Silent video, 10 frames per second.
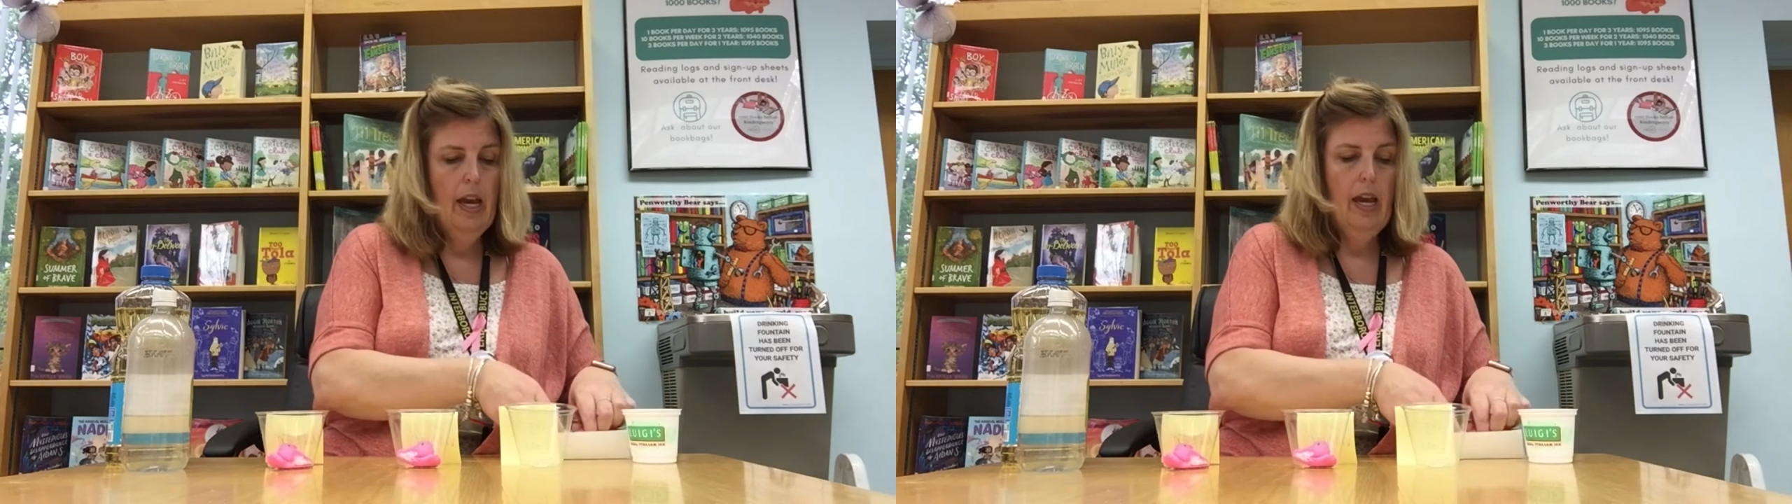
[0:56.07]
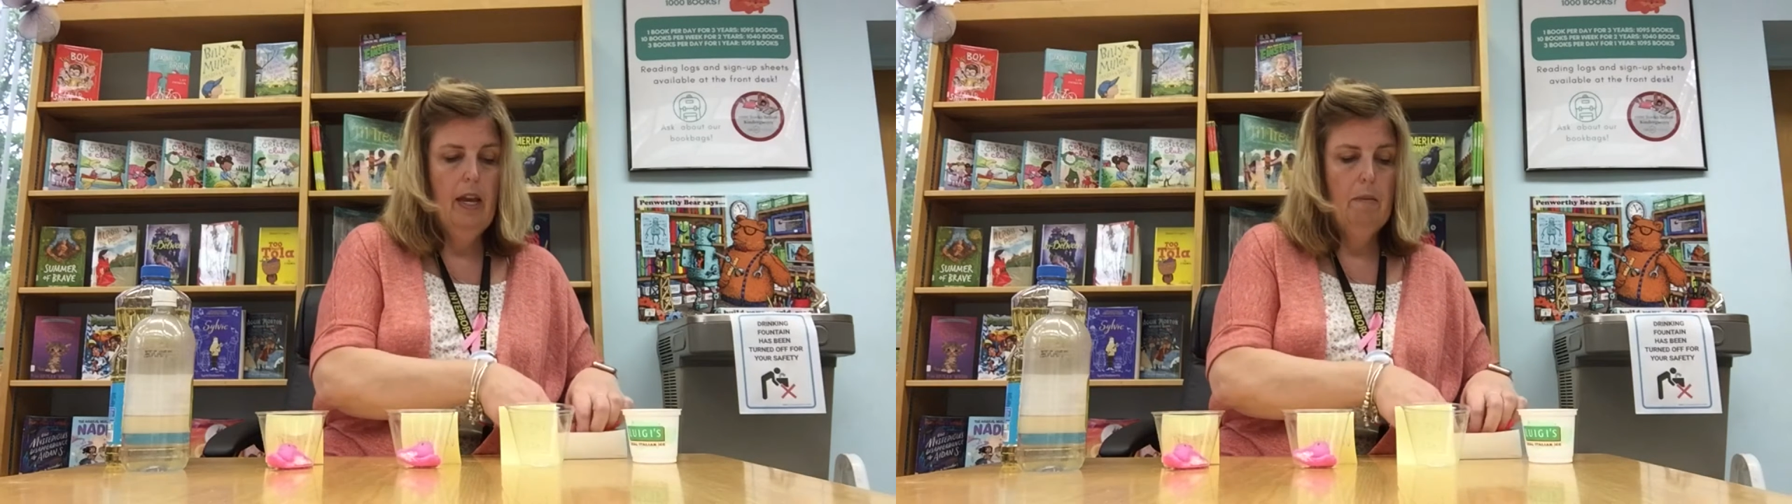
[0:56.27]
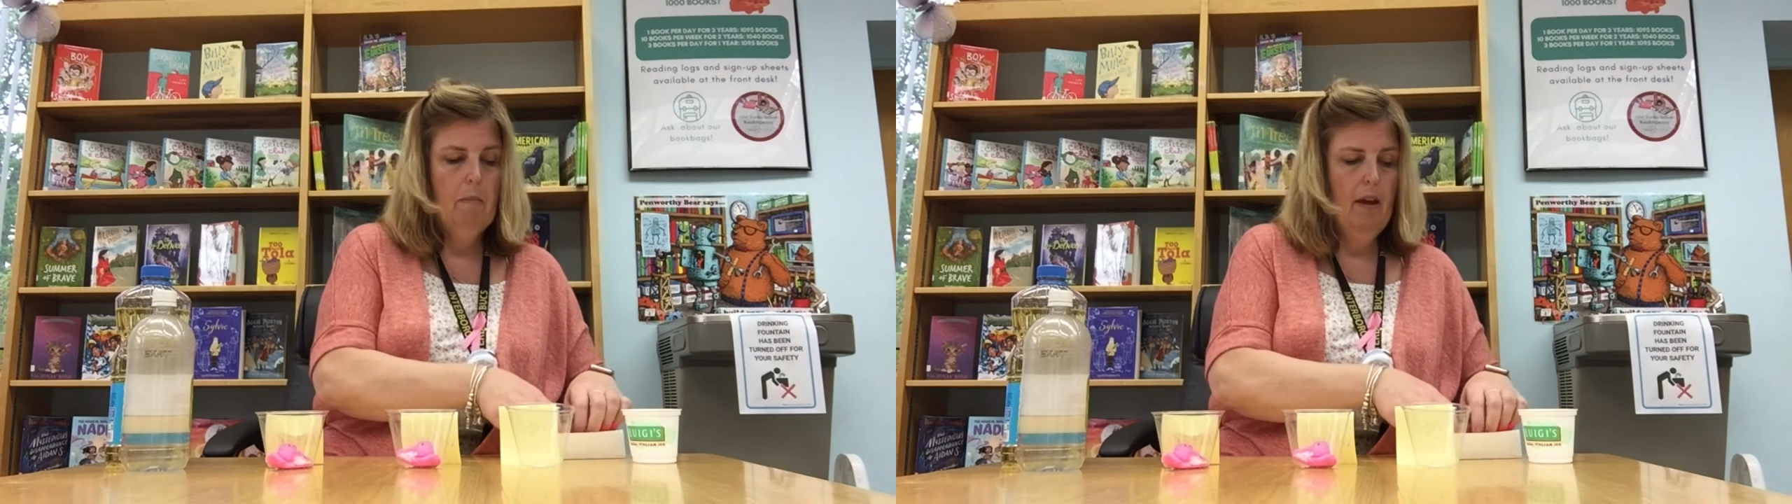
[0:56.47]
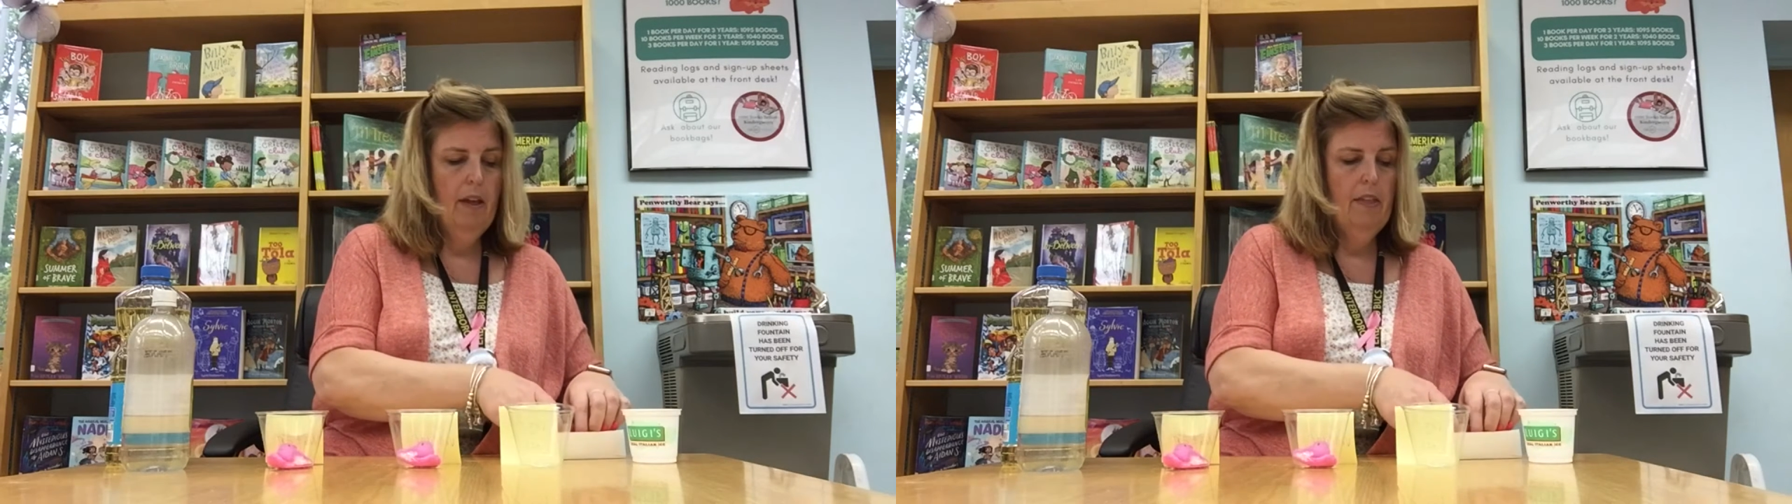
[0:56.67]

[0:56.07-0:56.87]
and my